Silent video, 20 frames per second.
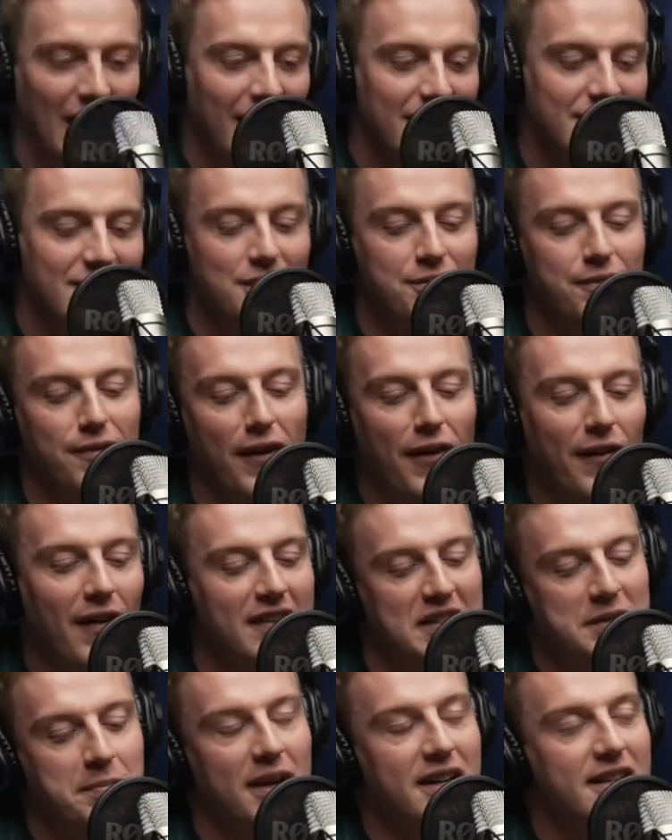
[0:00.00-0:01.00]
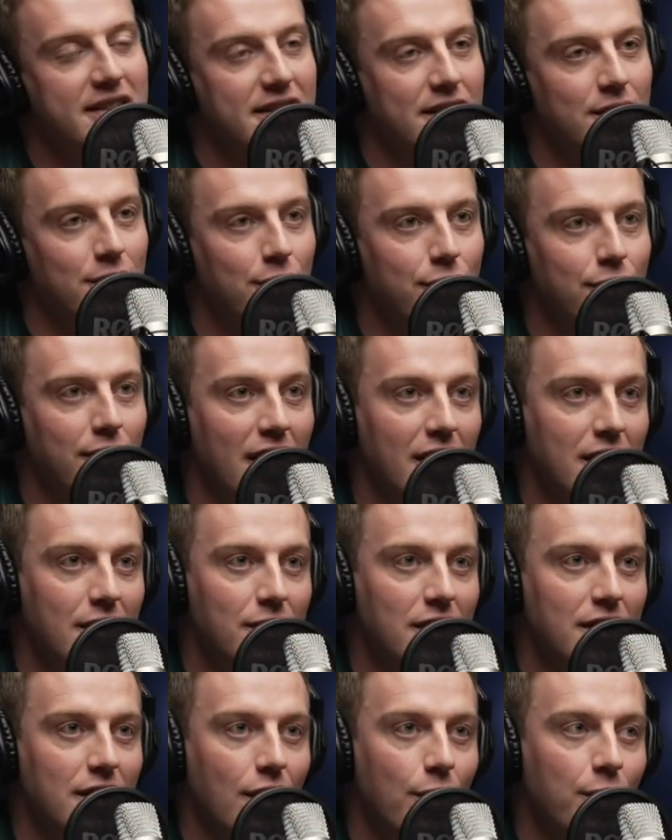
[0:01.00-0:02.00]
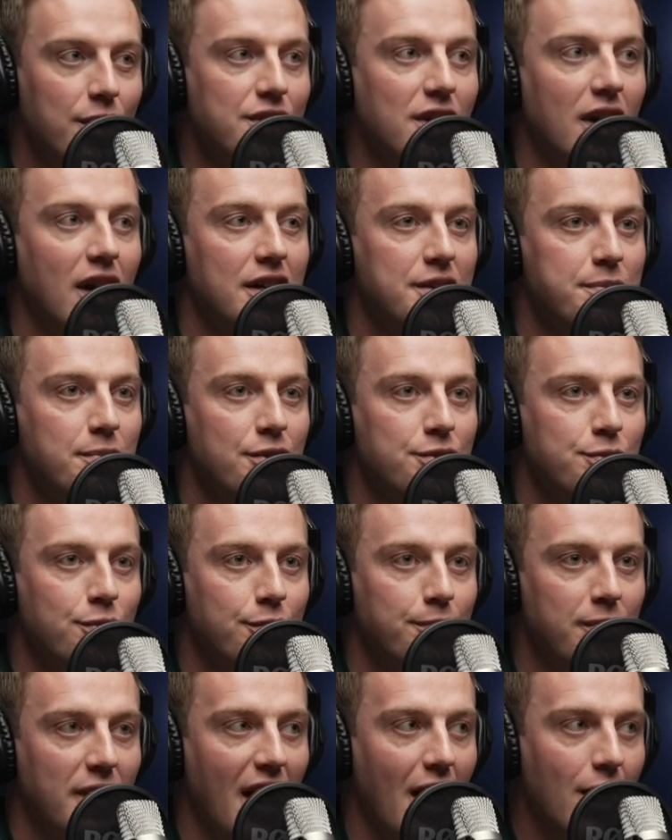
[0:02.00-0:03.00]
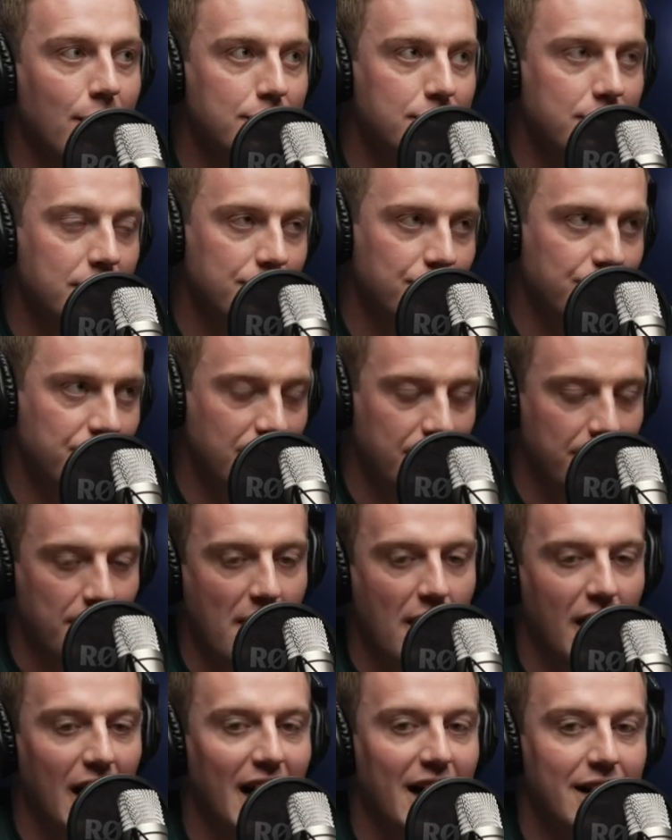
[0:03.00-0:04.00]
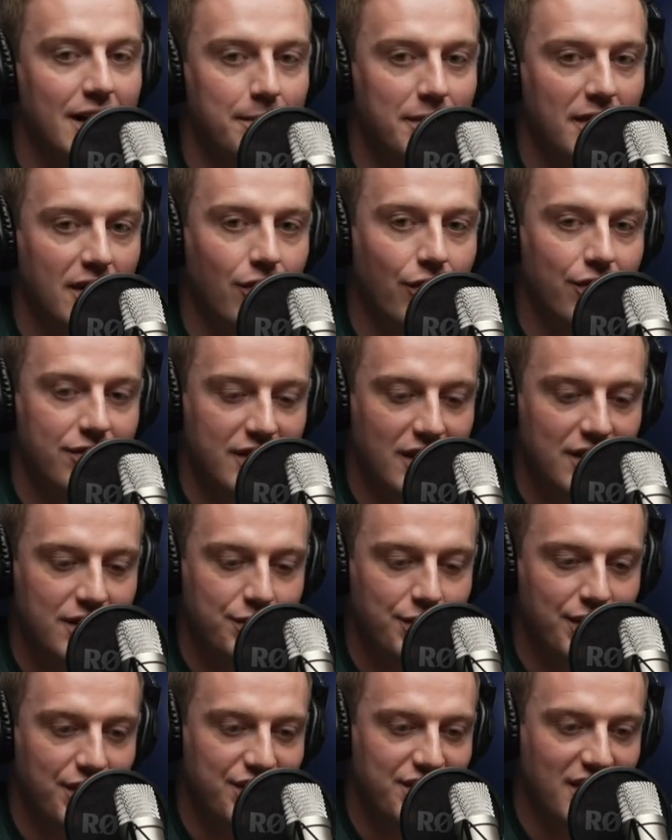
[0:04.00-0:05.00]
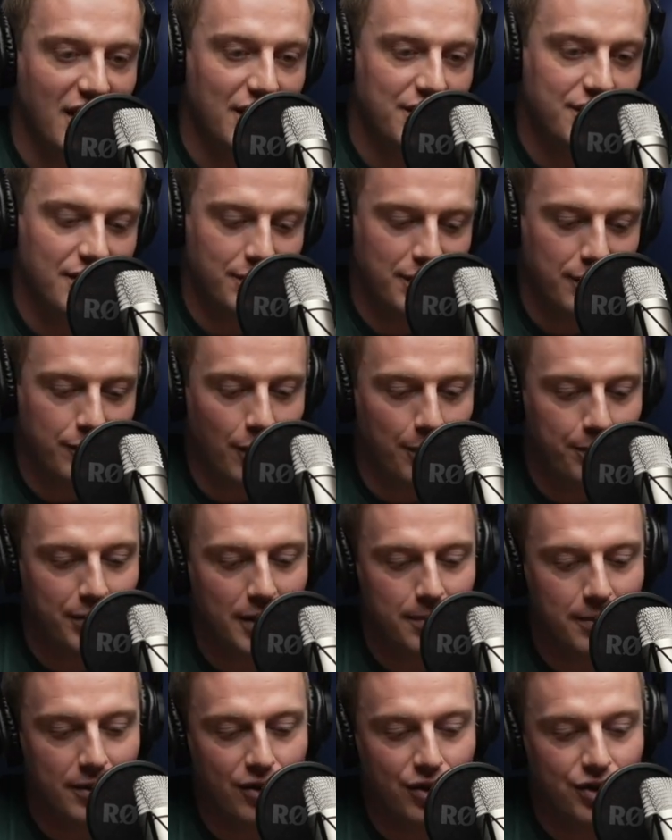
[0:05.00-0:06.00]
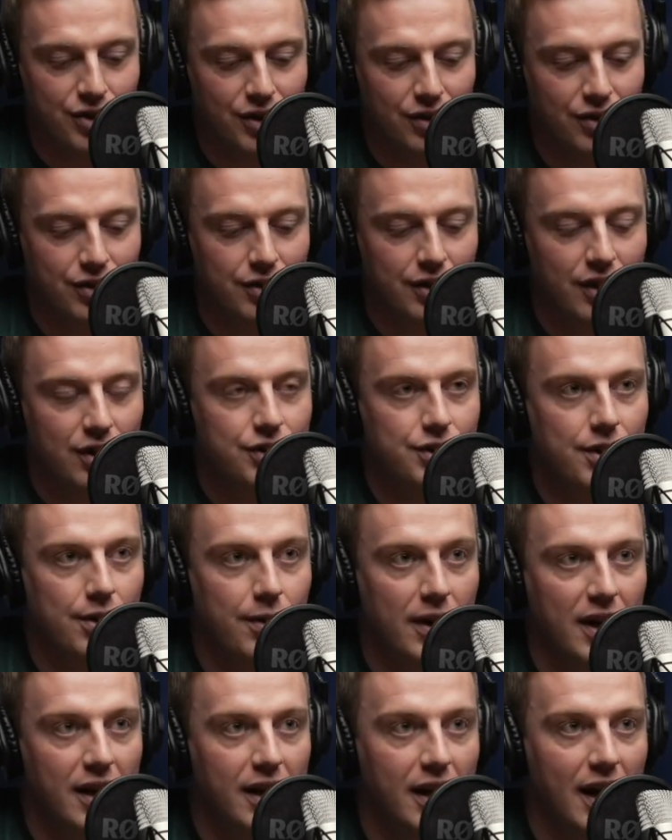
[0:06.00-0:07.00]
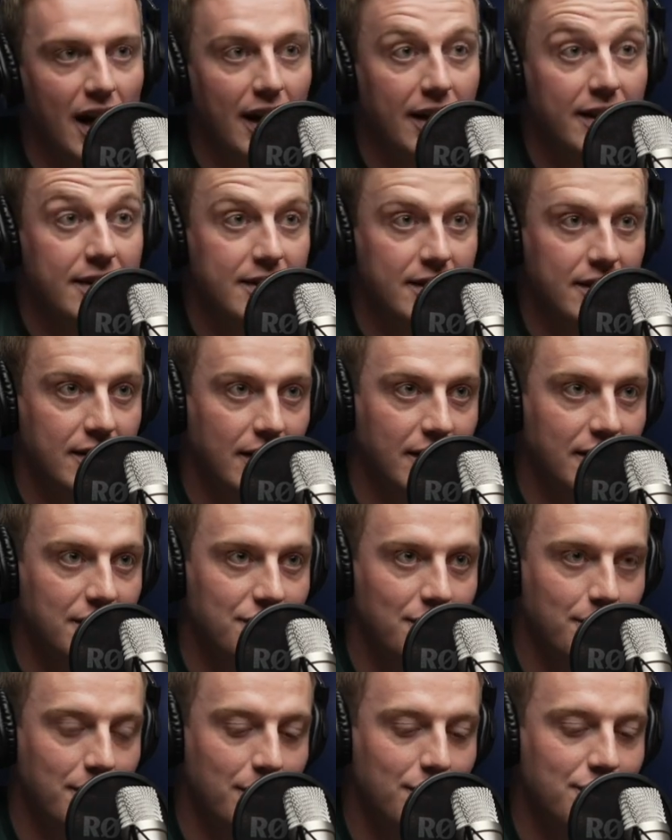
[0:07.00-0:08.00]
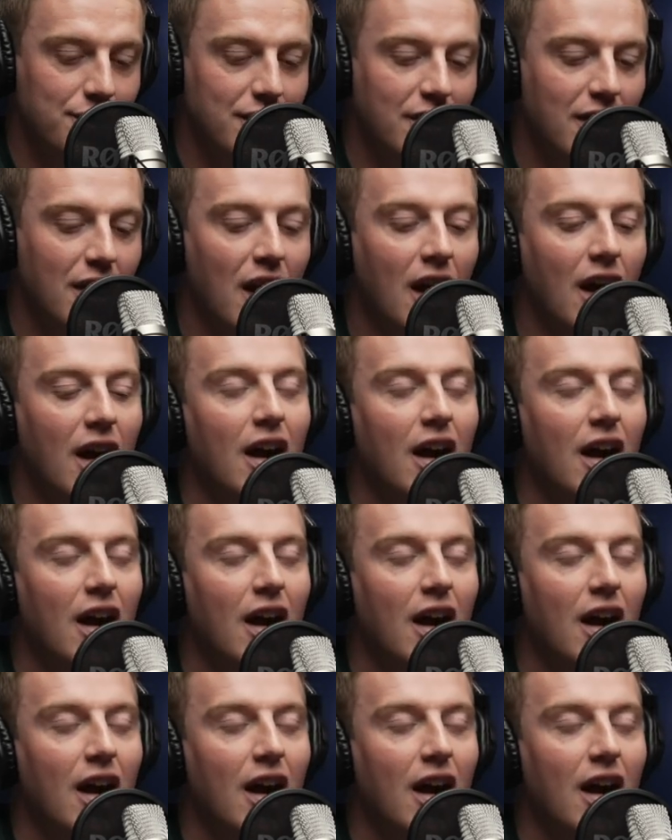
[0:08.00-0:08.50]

I guess there's four aspects to creating a video, which I suppose would be helpful just to add a bit of context to each section. You've got pre-production, shooting, editing, and then distribution.